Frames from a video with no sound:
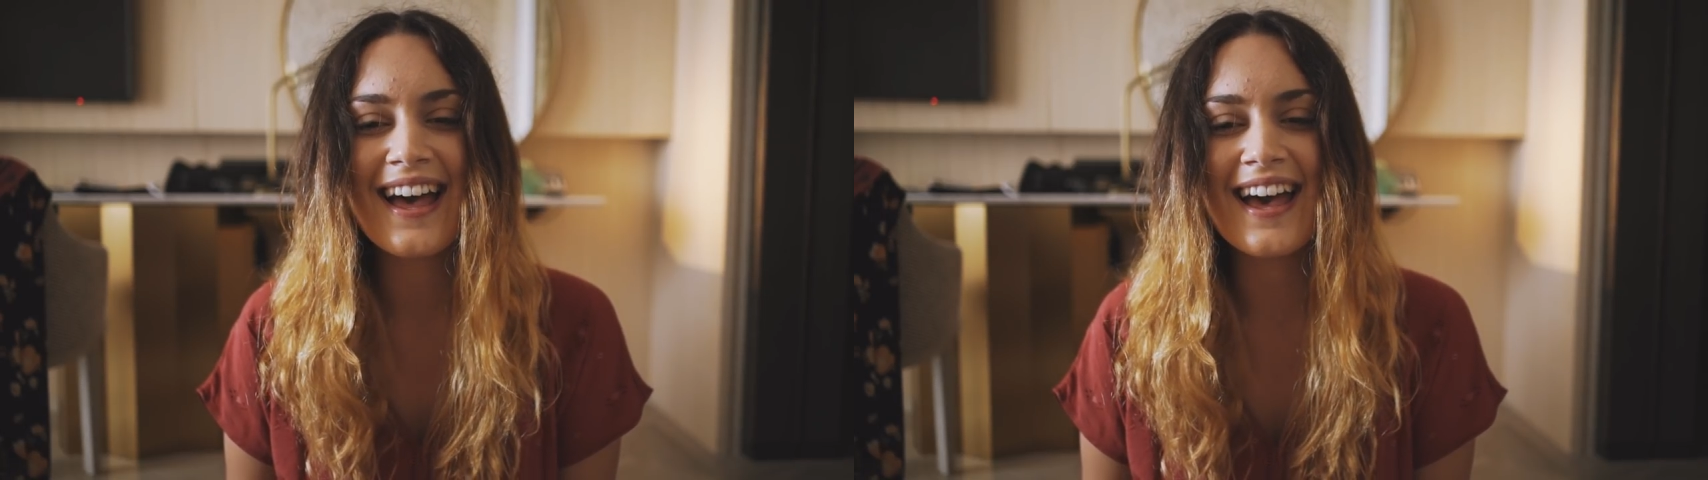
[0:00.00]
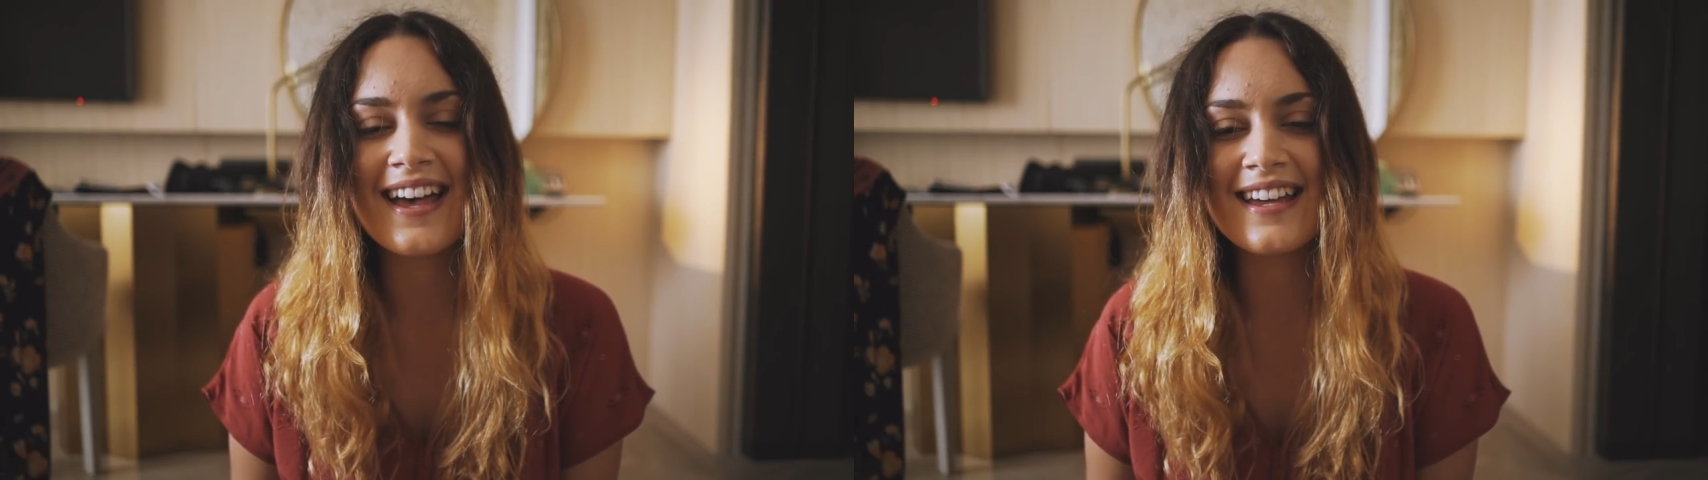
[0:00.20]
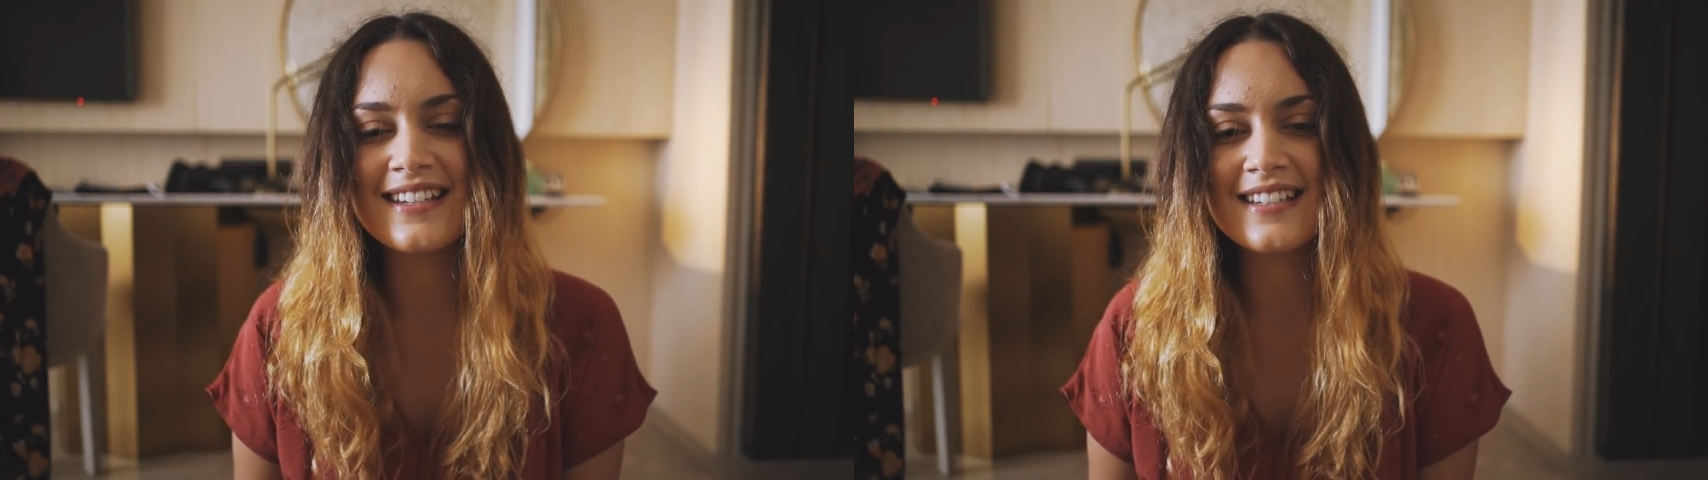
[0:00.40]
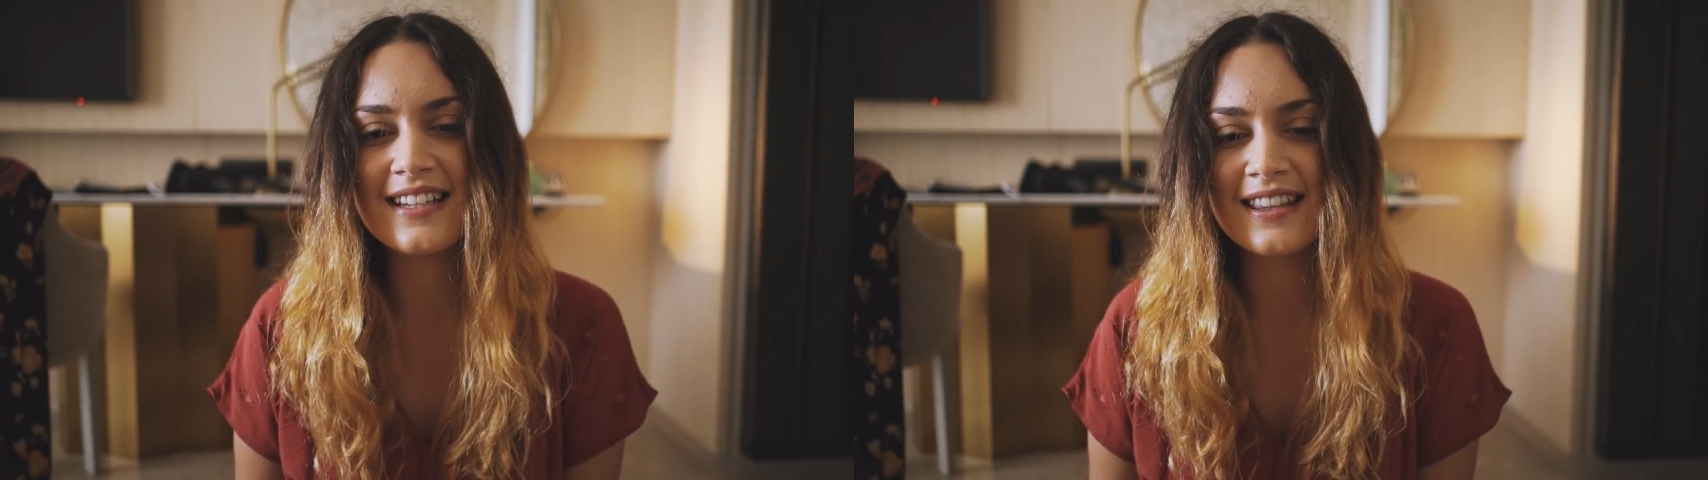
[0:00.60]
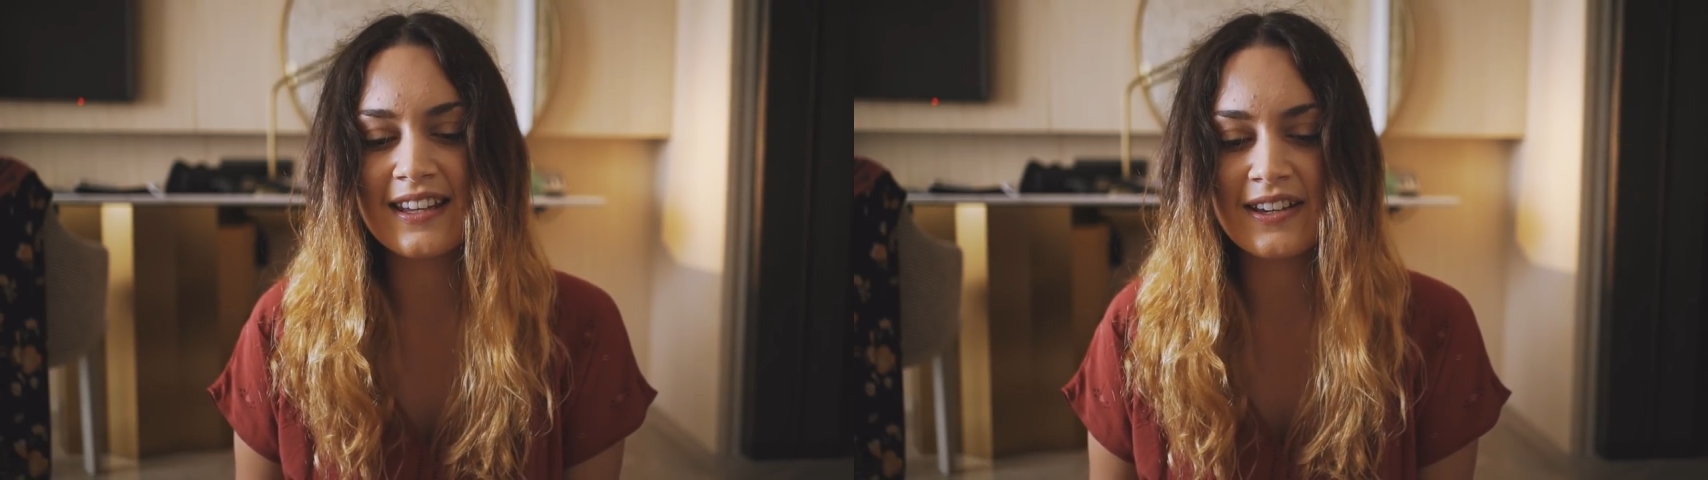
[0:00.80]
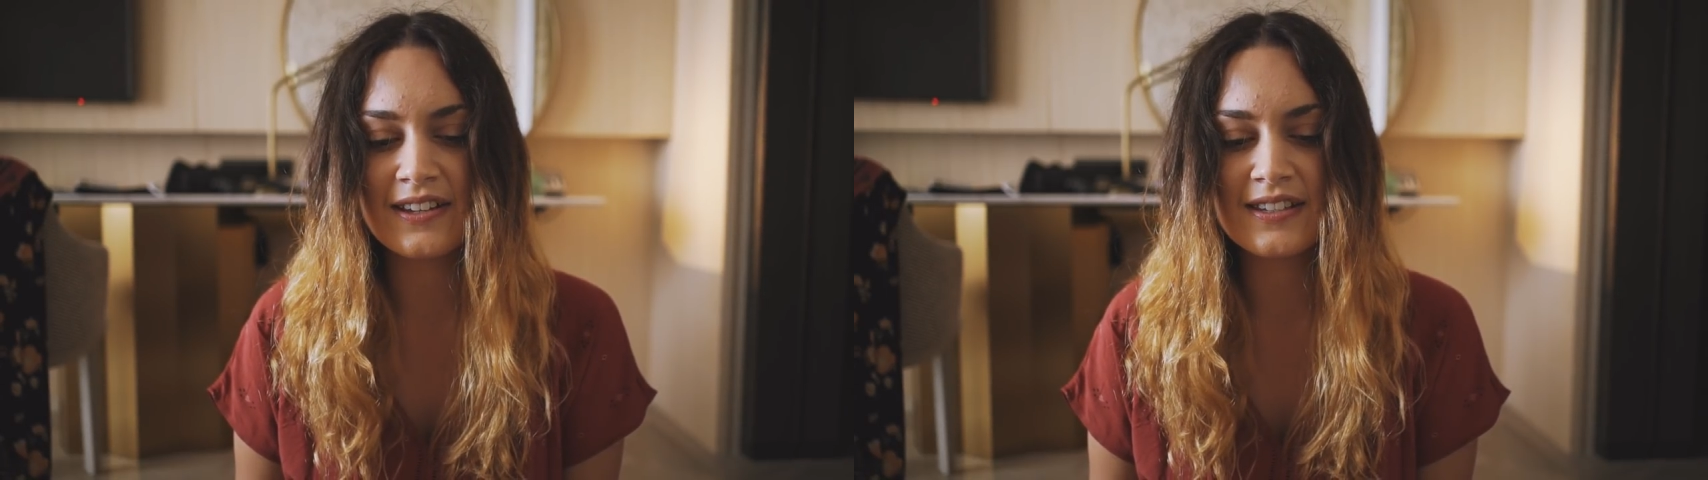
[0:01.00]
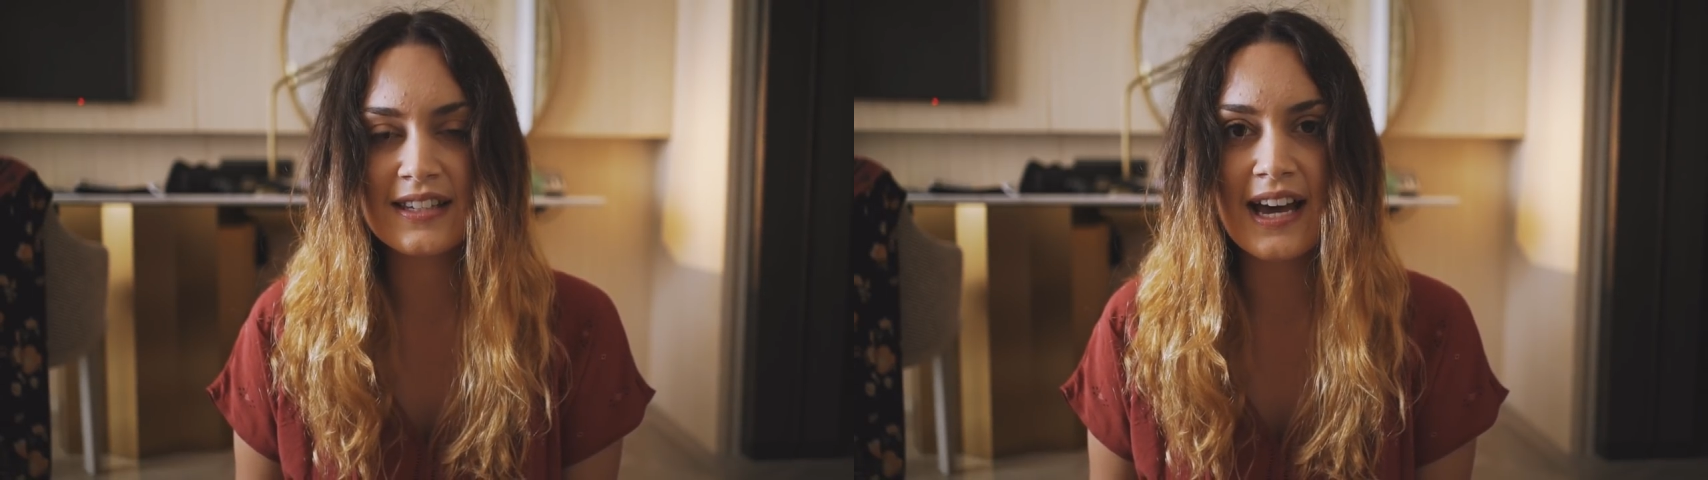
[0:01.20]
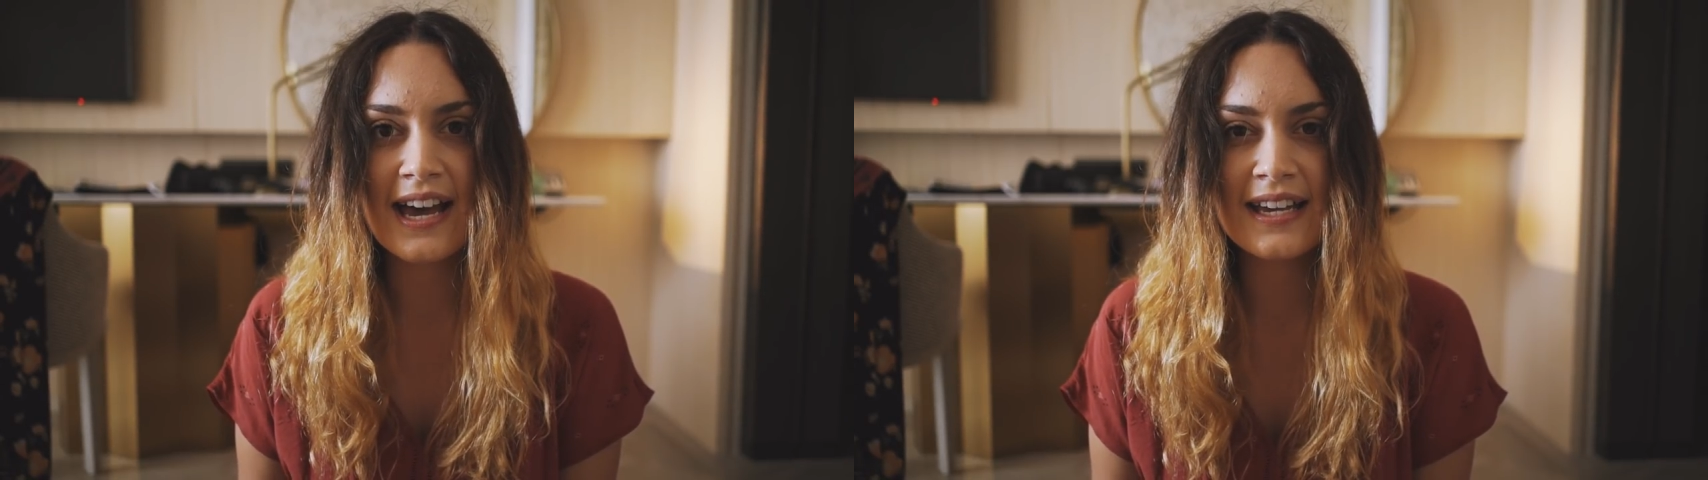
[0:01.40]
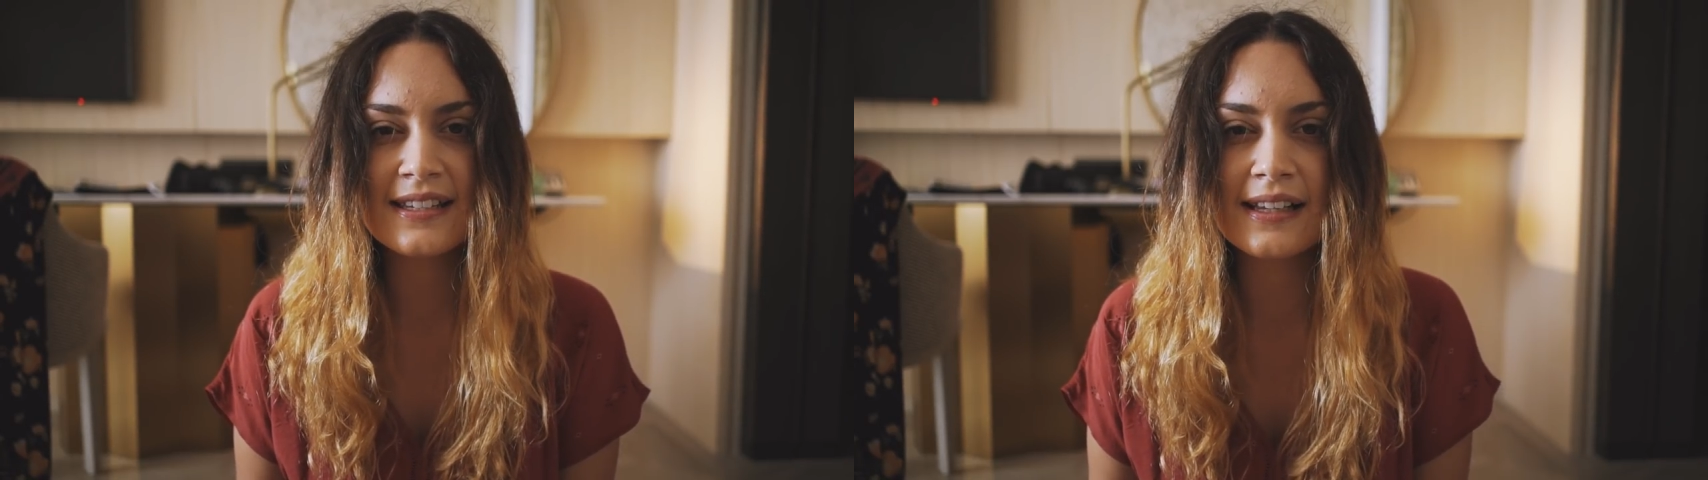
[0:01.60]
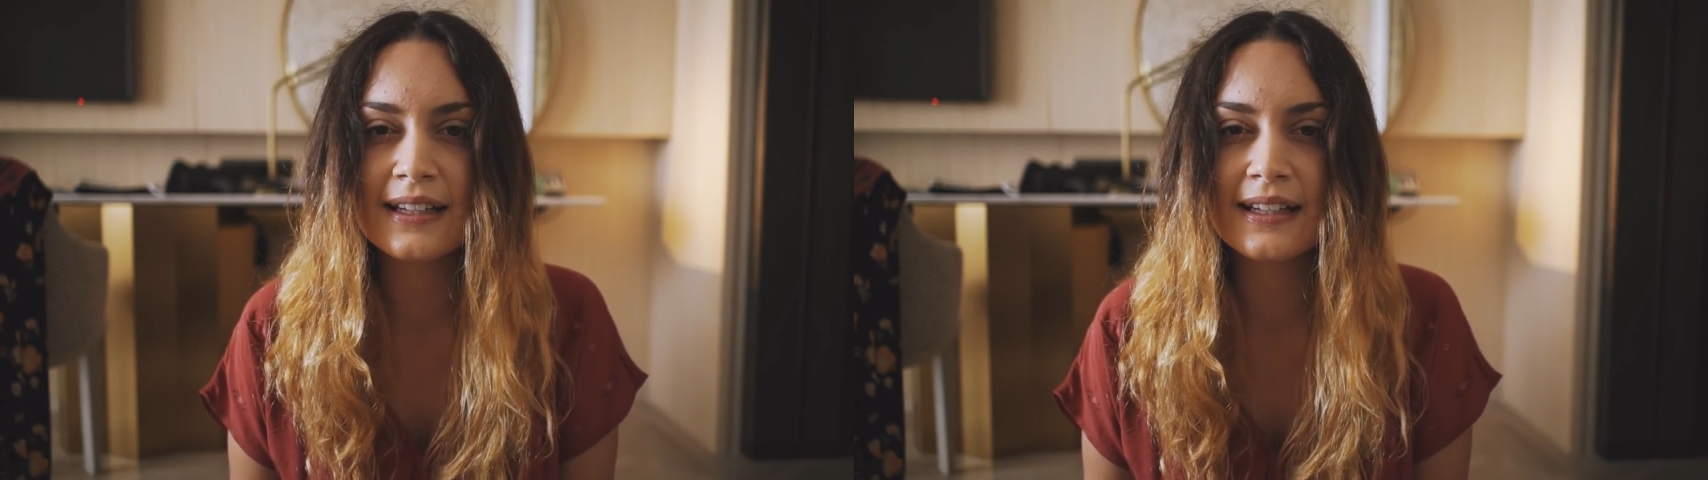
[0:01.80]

And the sky is